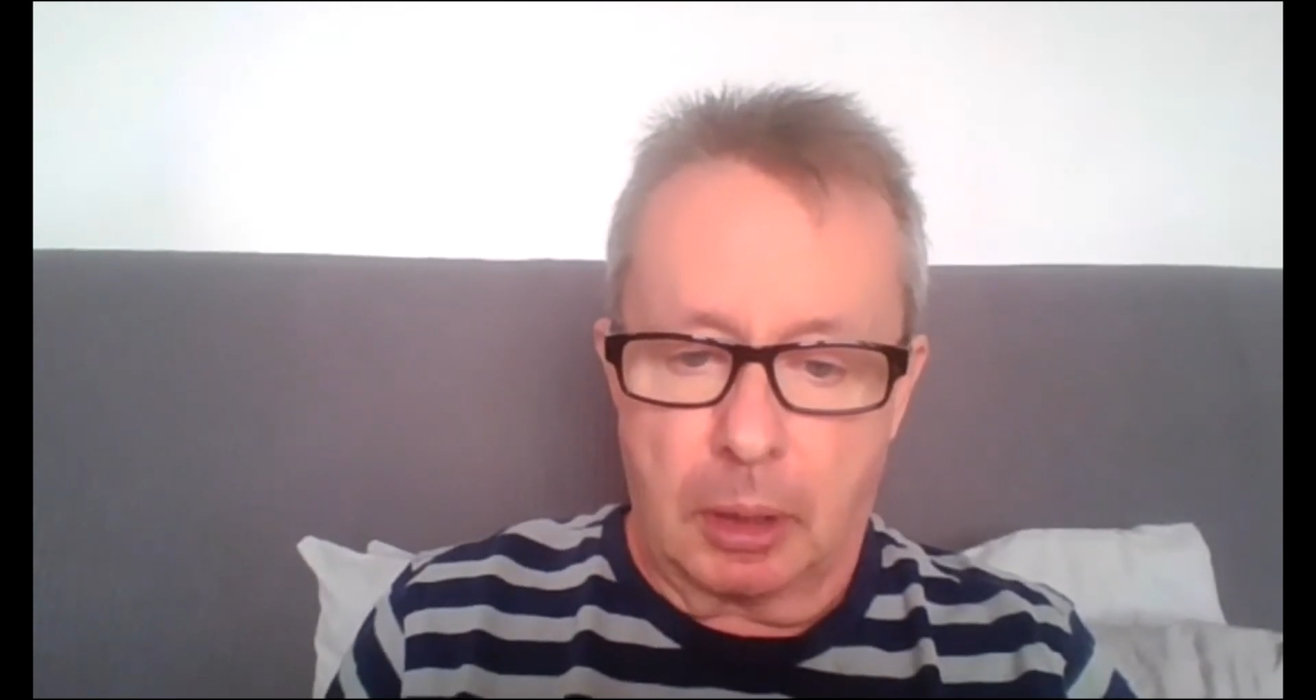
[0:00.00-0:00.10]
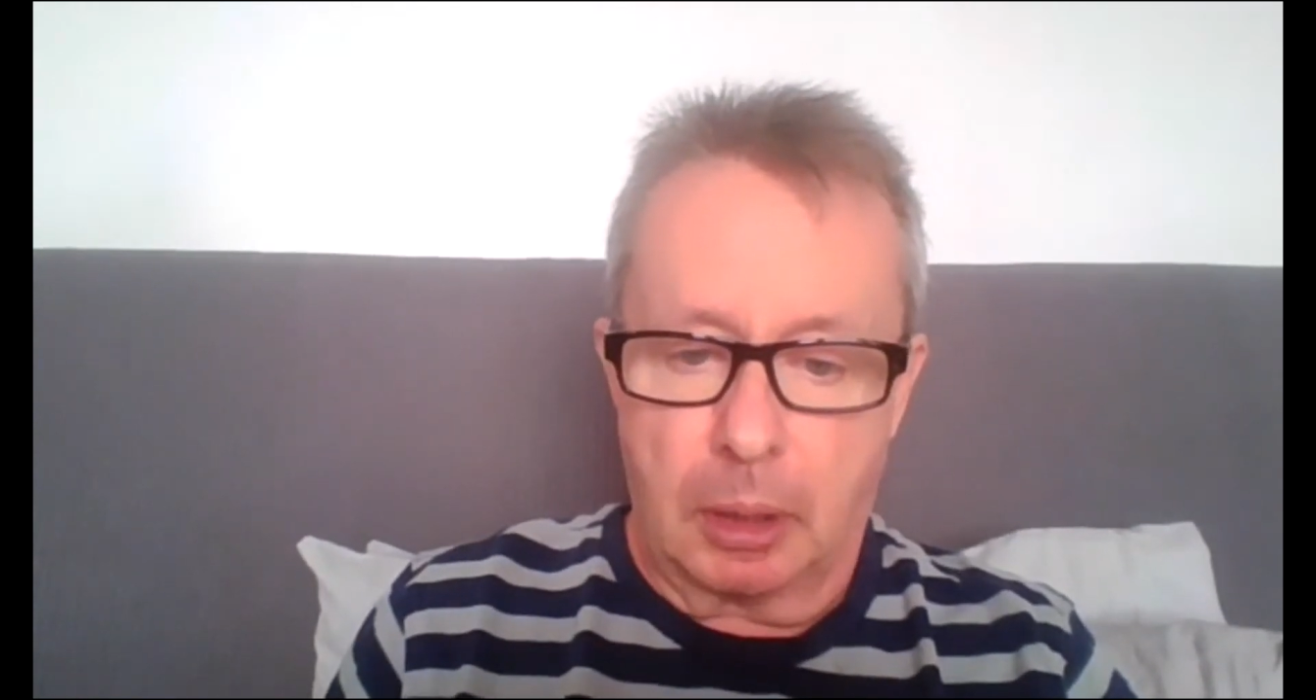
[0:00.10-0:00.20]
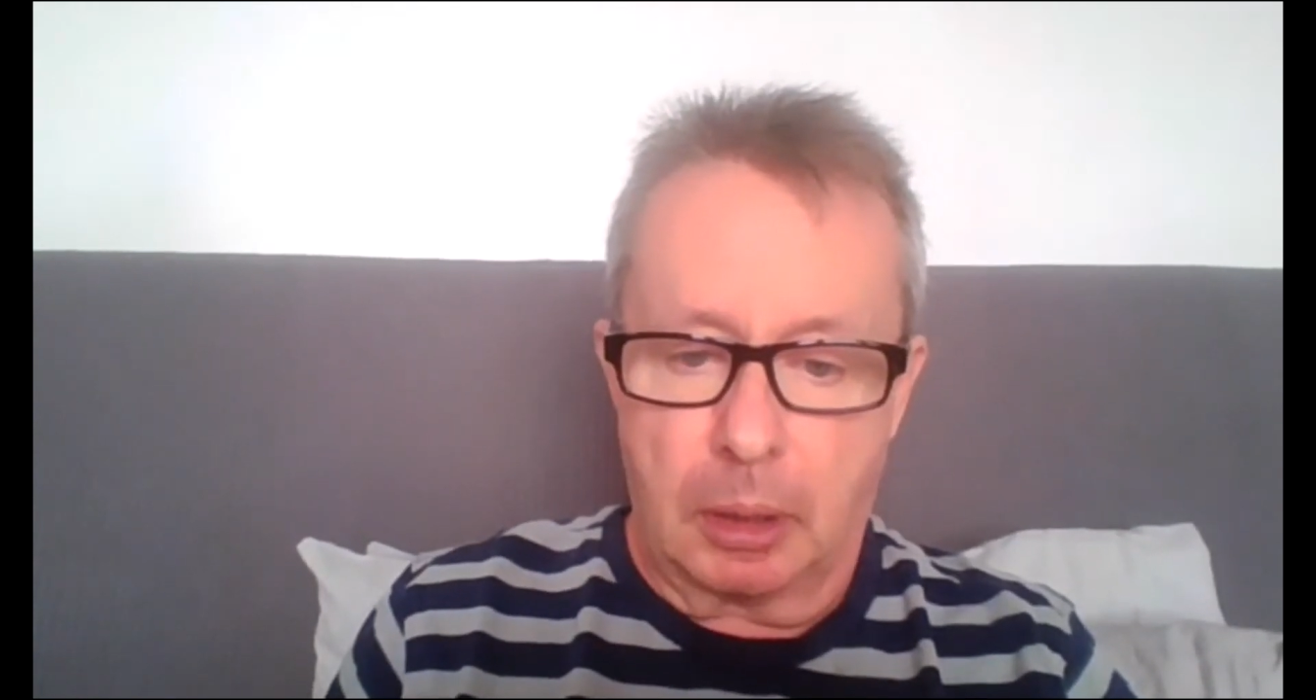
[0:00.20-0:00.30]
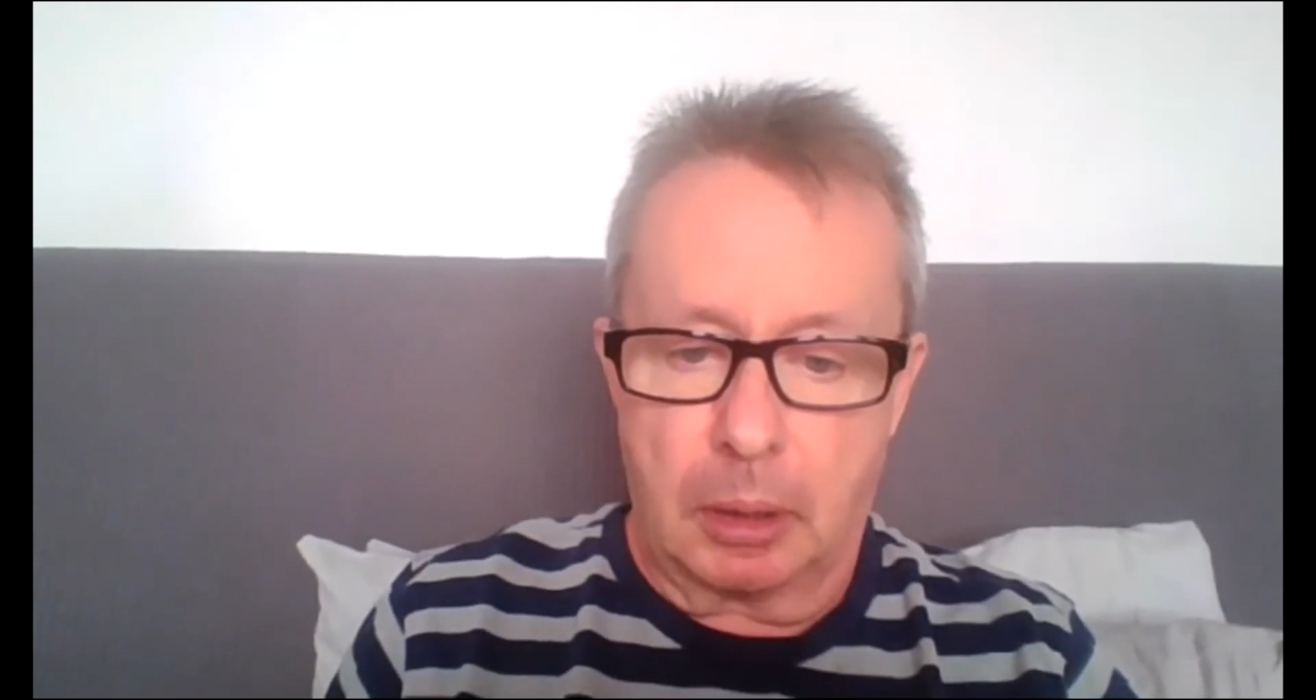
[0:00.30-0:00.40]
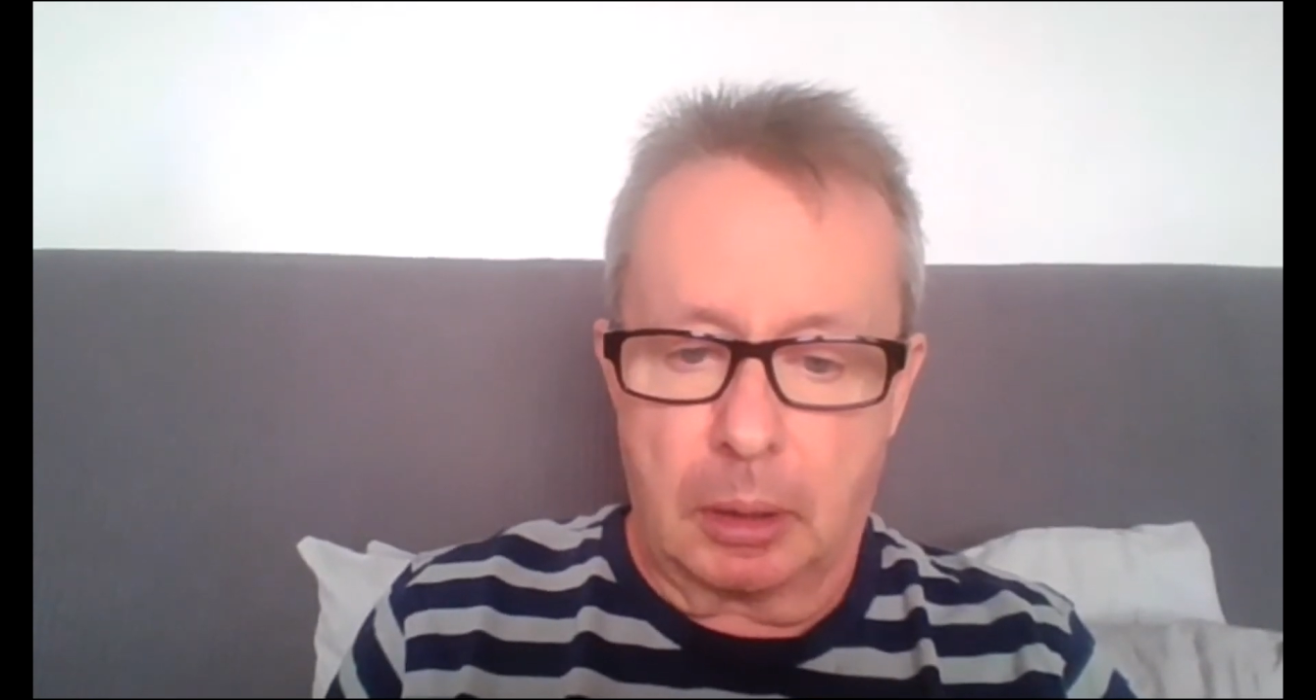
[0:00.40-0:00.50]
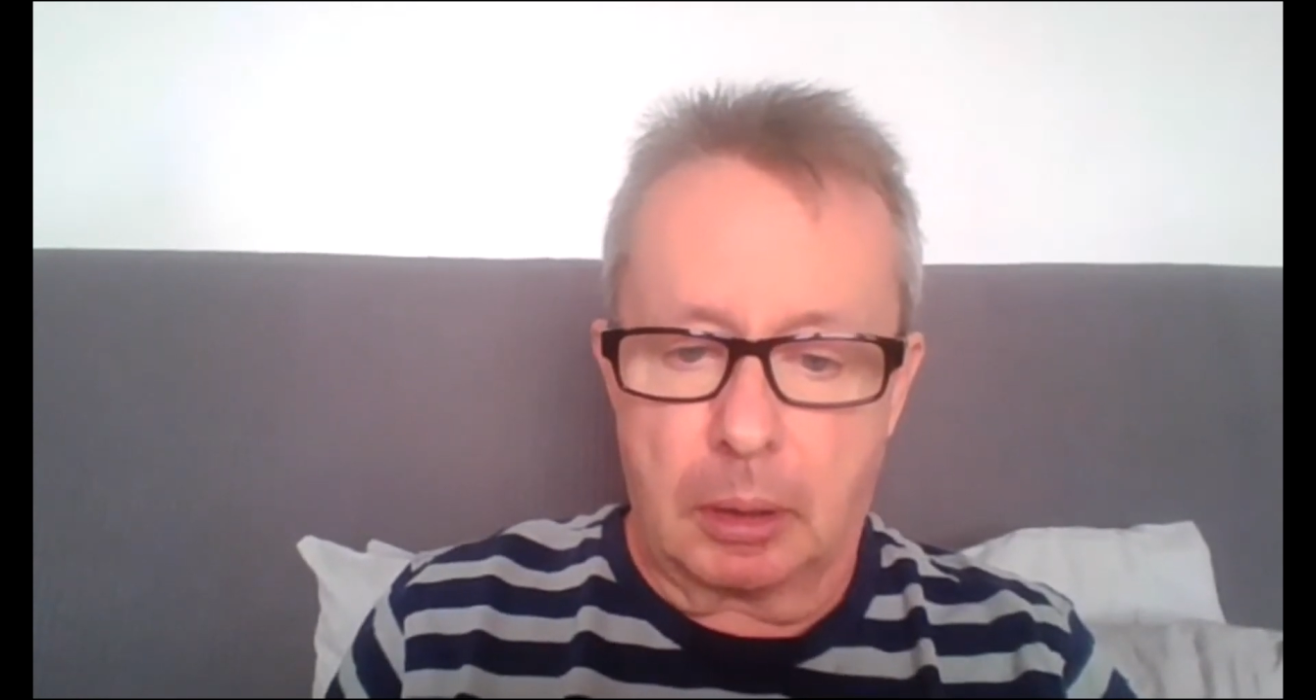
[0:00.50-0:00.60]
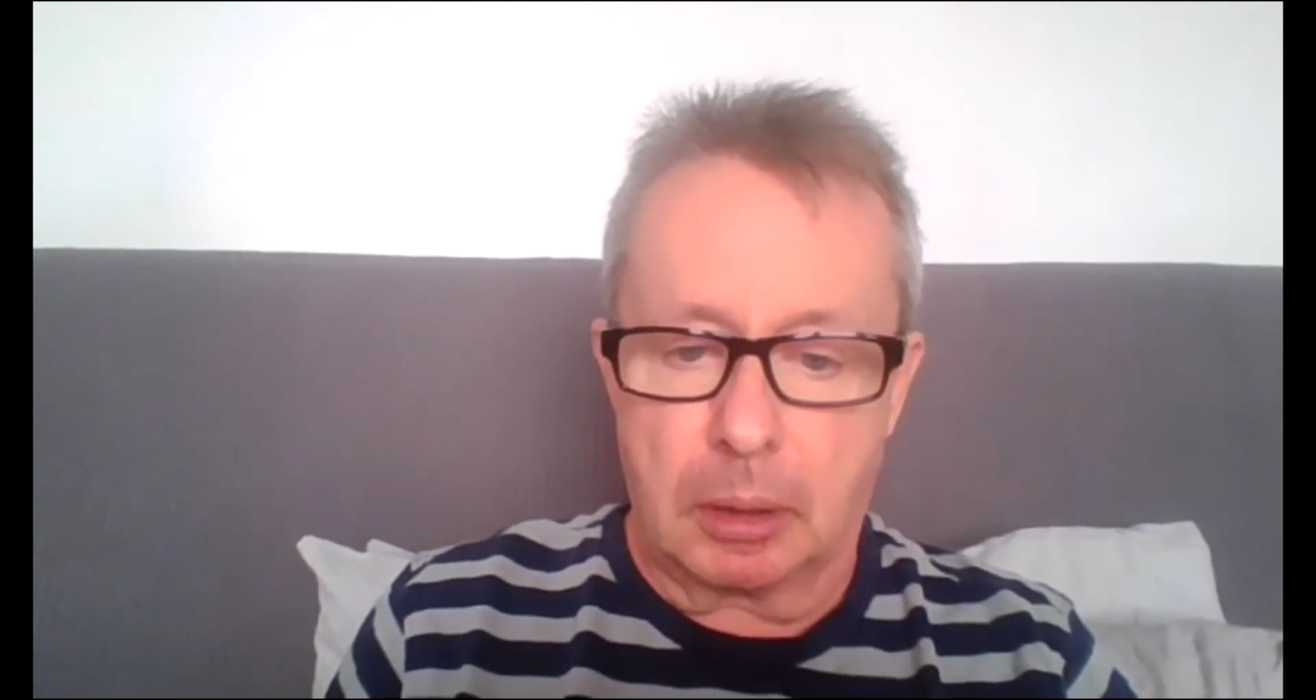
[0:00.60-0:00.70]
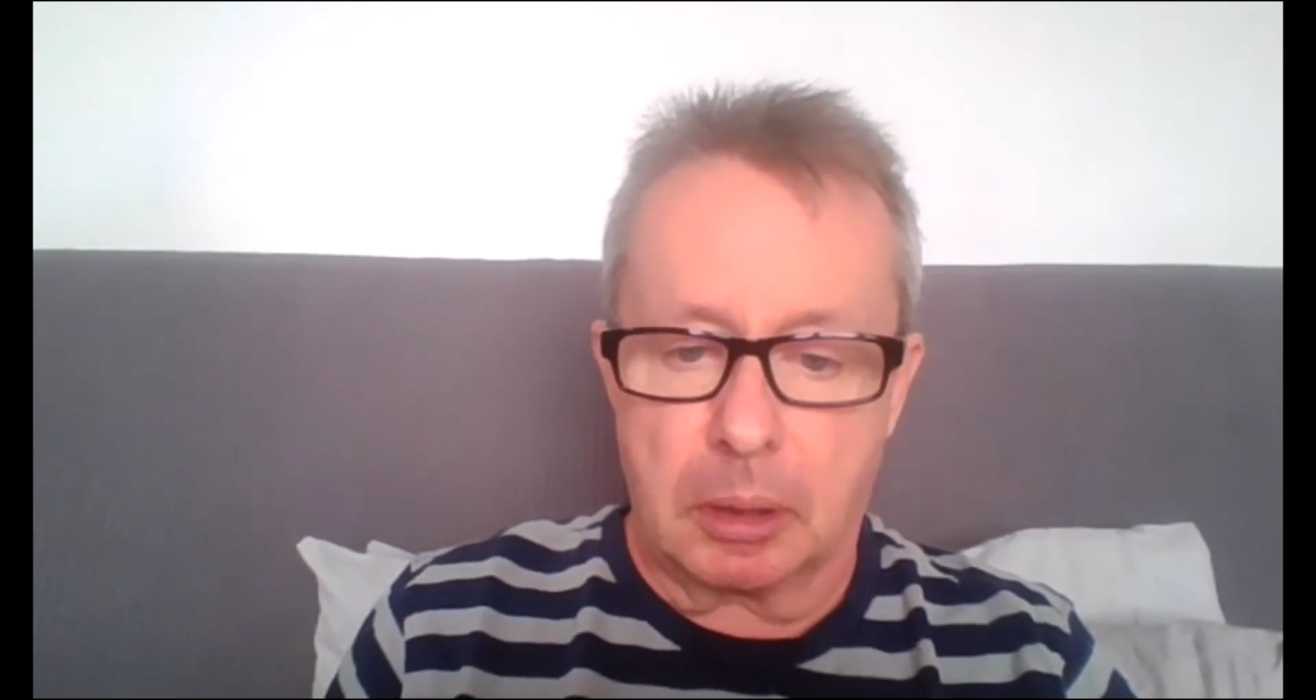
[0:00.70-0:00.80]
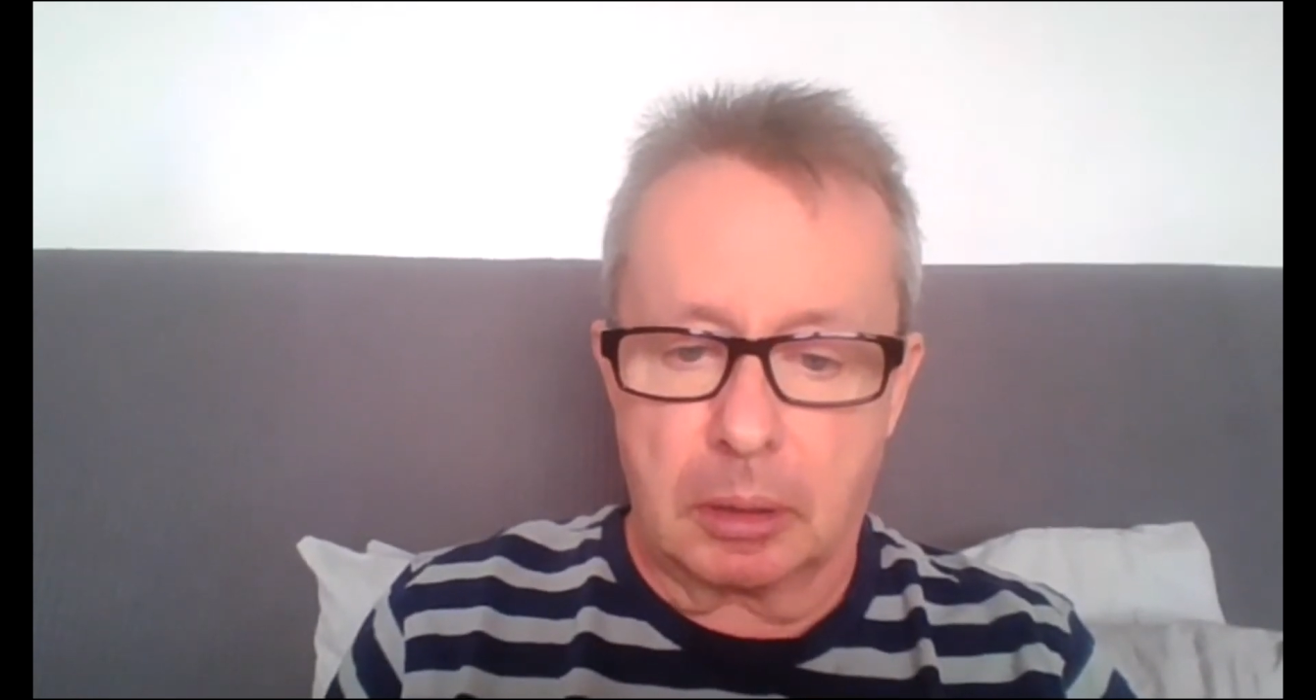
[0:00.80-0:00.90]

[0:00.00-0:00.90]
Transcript: a